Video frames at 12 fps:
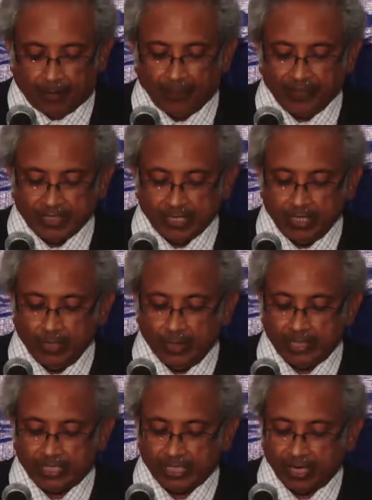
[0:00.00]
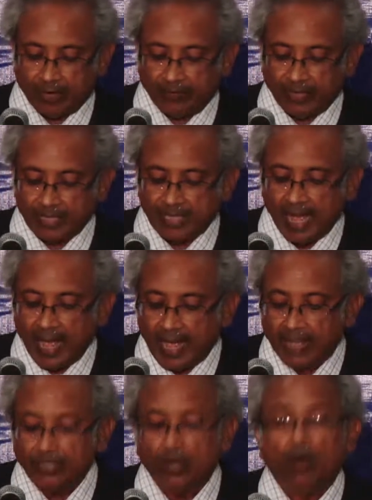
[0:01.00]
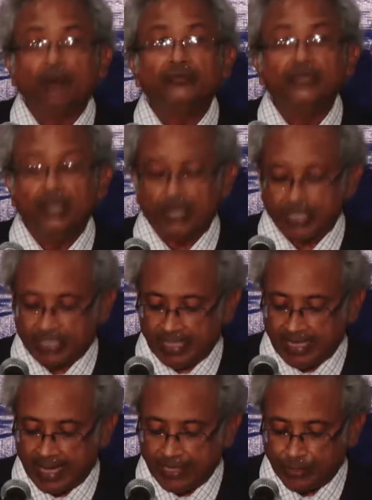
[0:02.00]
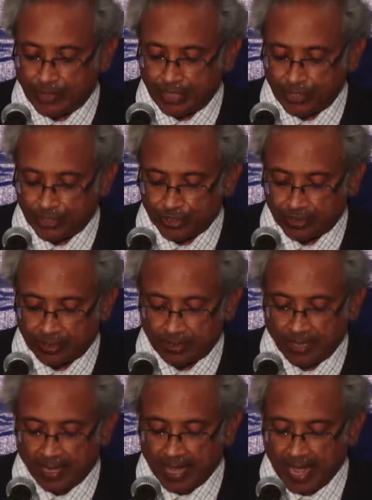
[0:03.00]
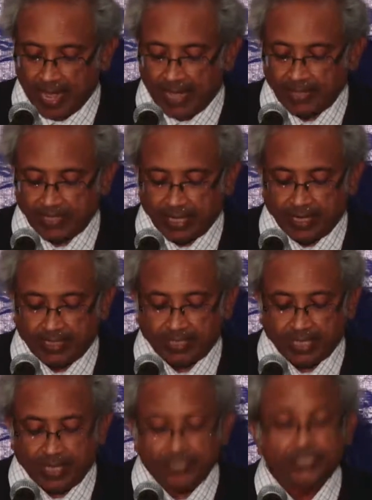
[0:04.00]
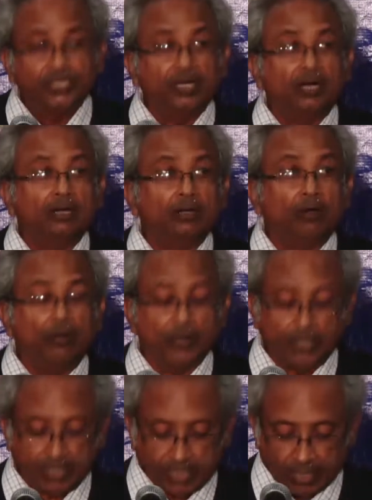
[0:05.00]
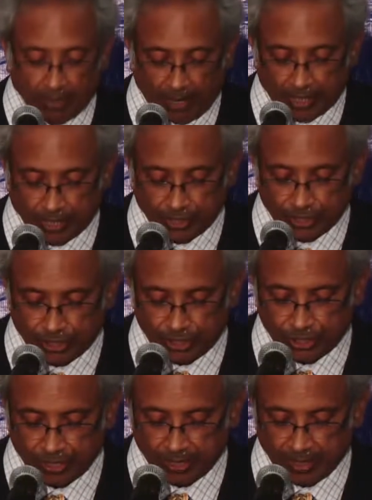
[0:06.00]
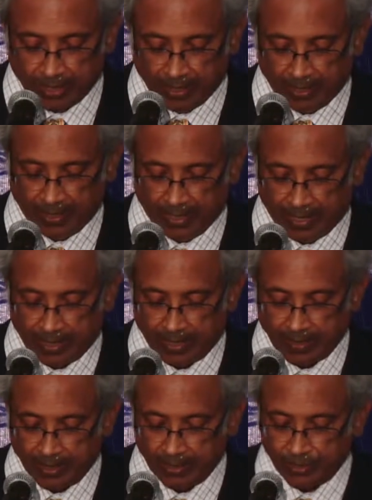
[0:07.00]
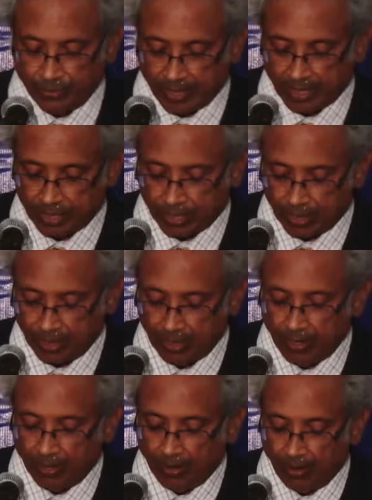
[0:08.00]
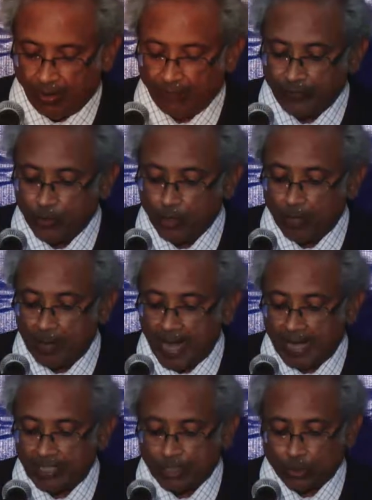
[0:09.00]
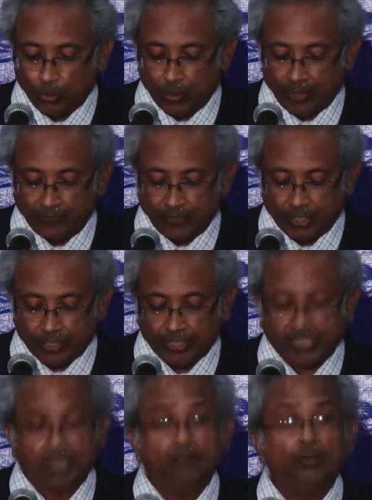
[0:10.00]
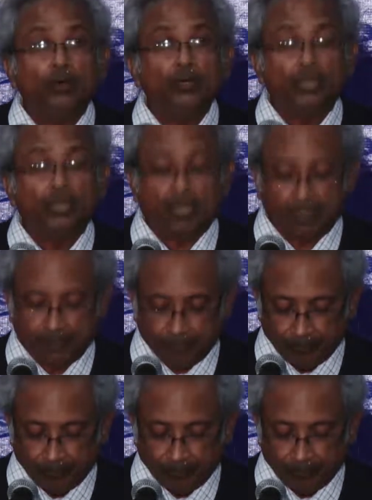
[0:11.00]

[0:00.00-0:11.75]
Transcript: Professor Hewitt served as head of nursing education at Excelsior Community College, head and director of UWI School of Nursing, Mona,